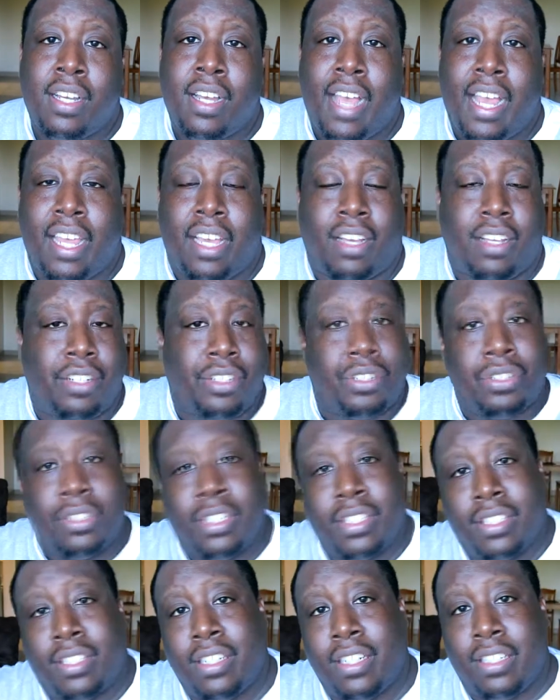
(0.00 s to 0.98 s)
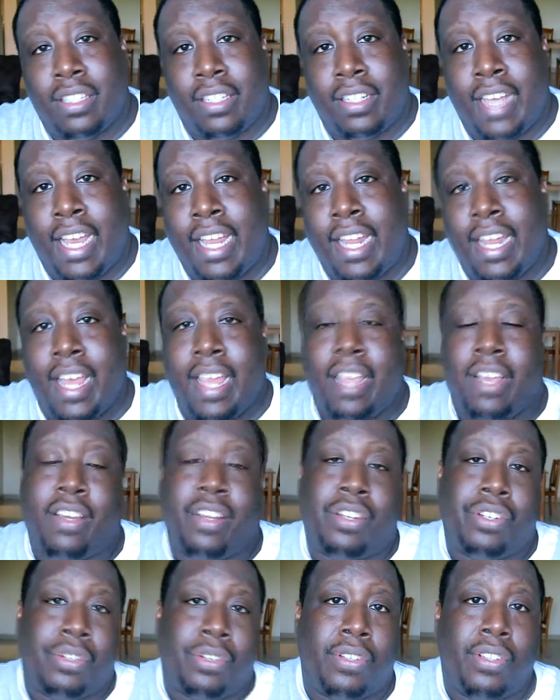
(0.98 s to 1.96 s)
and you're gonna do this during the night, and you're
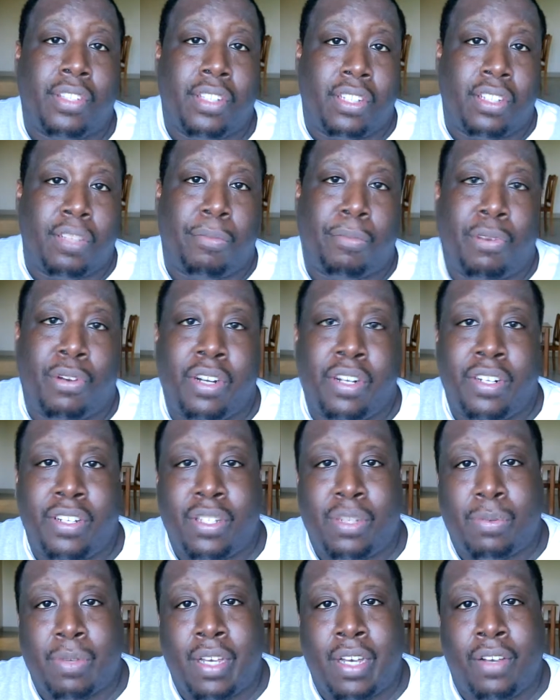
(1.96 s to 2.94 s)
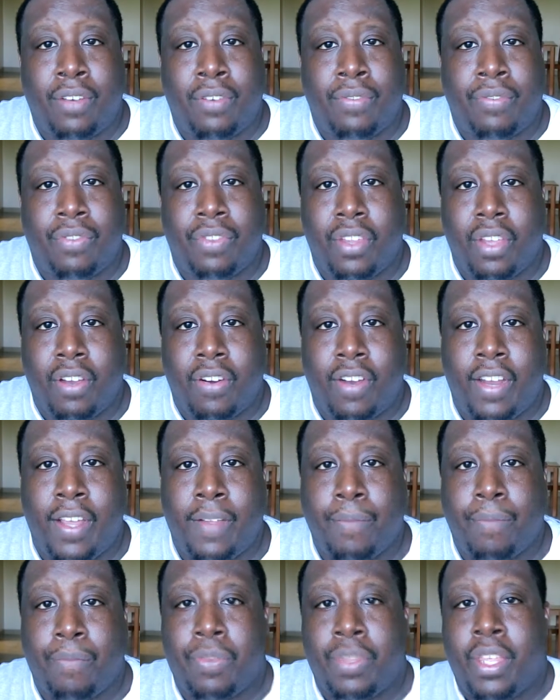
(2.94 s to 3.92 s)
gonna do it during the morning as well. All right.